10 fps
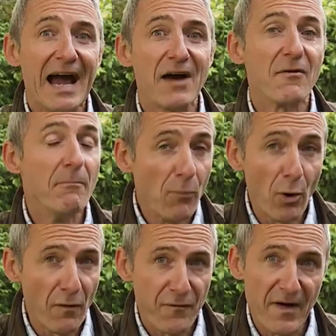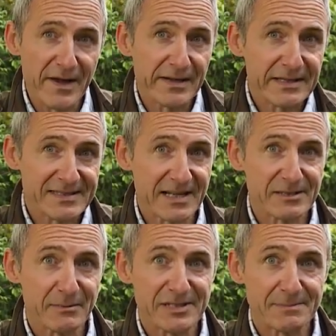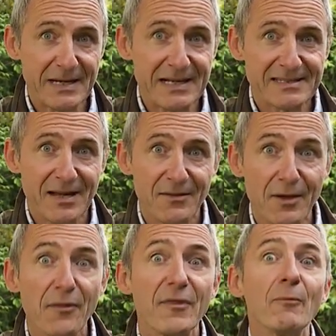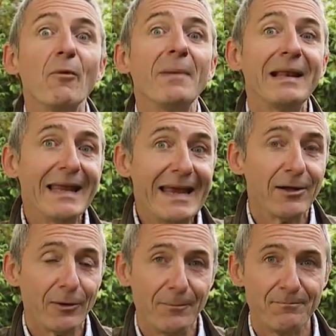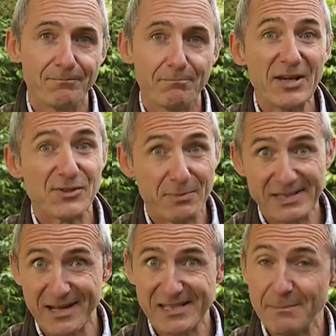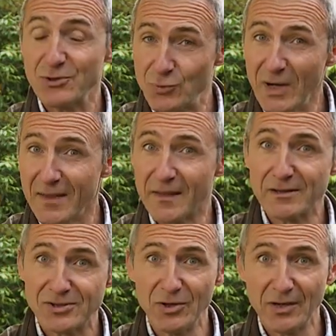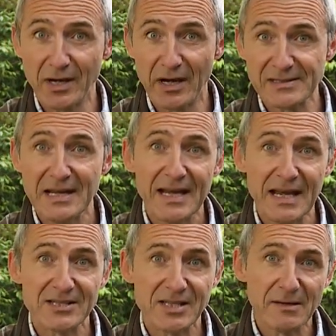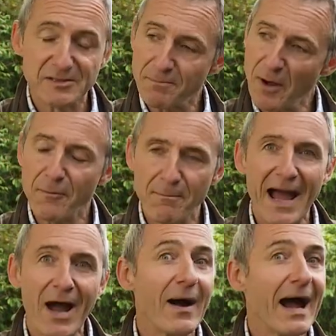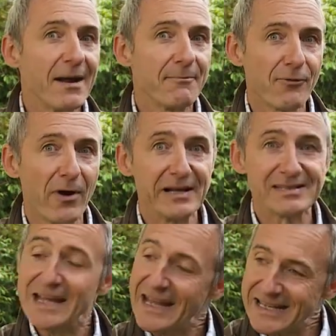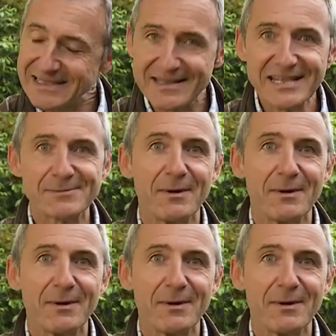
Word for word: have more fun at sensible speeds than you think would be legal. Pitched precisely between those two cars in terms of both power and price is this